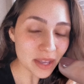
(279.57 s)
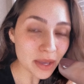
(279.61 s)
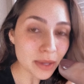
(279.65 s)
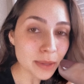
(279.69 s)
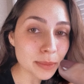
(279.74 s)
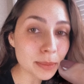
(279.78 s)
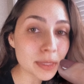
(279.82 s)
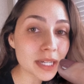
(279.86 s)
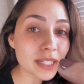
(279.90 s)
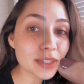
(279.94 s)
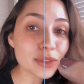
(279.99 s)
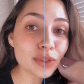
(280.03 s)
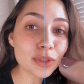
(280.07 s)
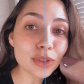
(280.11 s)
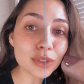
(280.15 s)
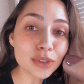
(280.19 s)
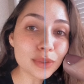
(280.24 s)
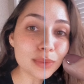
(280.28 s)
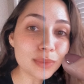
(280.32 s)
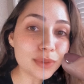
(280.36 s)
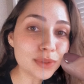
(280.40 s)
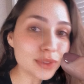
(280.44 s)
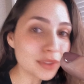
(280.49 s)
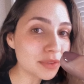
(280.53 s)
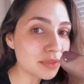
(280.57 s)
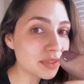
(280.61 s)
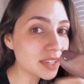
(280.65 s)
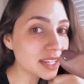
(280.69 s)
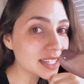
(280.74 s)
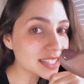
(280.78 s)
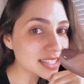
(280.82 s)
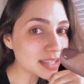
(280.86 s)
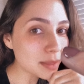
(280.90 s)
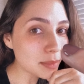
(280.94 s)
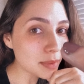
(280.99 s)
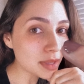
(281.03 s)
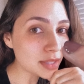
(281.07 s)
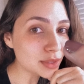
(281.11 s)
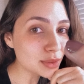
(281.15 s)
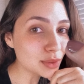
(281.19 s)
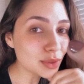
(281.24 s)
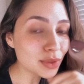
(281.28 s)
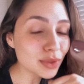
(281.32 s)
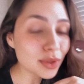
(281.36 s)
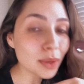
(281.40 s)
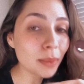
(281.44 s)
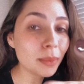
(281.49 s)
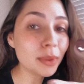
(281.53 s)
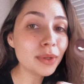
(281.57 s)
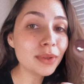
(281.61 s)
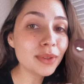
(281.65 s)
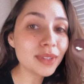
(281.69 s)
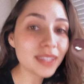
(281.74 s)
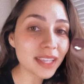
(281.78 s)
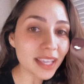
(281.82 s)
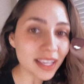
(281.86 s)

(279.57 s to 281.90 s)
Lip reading: If you add this person's tag in only one